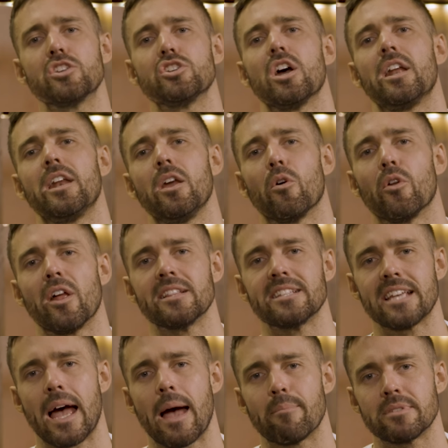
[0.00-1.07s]
journey on
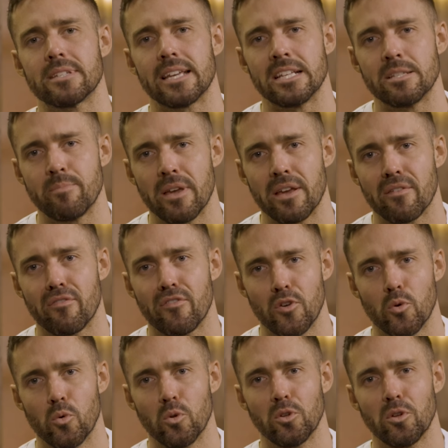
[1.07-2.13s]
Untapped is being
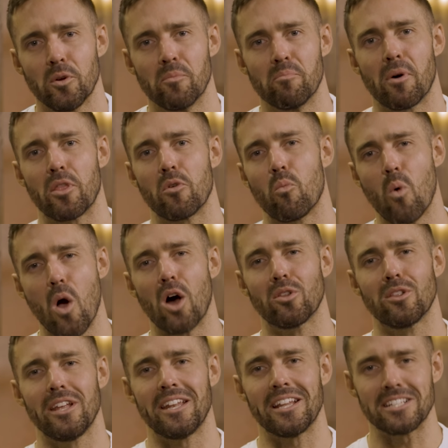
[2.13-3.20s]
fueled by the
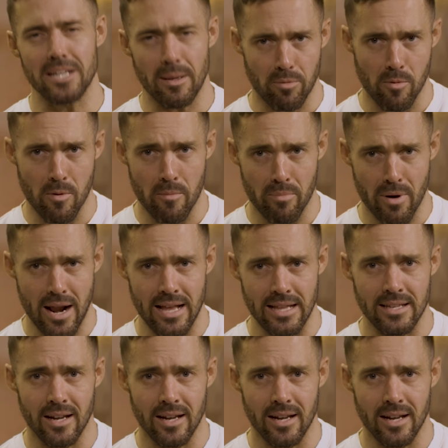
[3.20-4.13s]
world-leading supplement brand